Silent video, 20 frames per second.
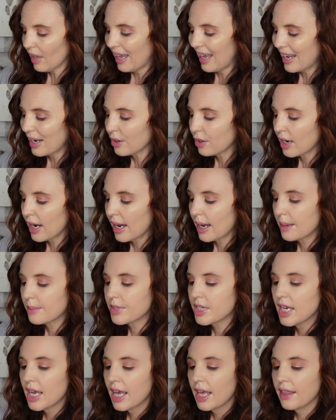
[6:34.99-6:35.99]
I
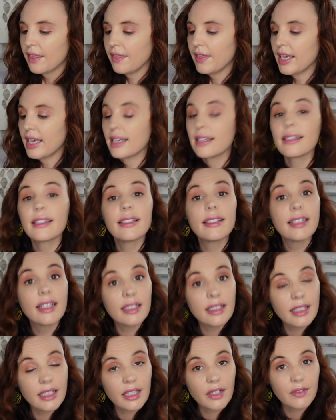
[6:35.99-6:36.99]
grabbed the
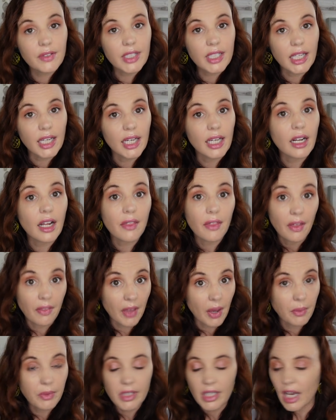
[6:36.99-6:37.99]
sensitive skin. I thought
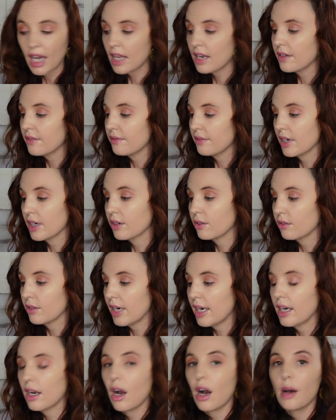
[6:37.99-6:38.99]
that was kind of a
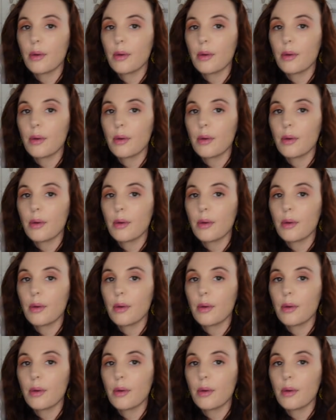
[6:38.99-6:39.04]
great